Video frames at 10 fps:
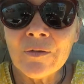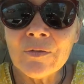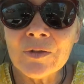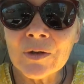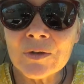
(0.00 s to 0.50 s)

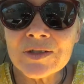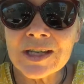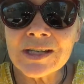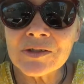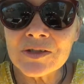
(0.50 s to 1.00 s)
those
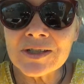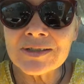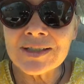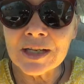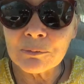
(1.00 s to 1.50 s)

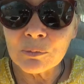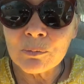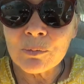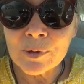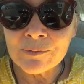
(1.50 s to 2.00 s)
energies that
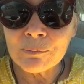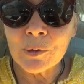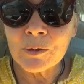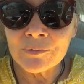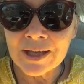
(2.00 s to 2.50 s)

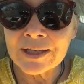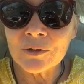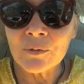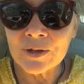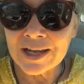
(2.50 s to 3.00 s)
pervade
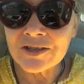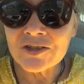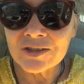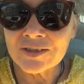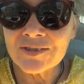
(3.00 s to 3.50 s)

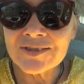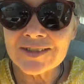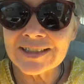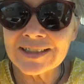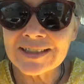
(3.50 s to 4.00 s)
creation, you
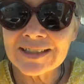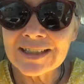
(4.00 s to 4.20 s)
see.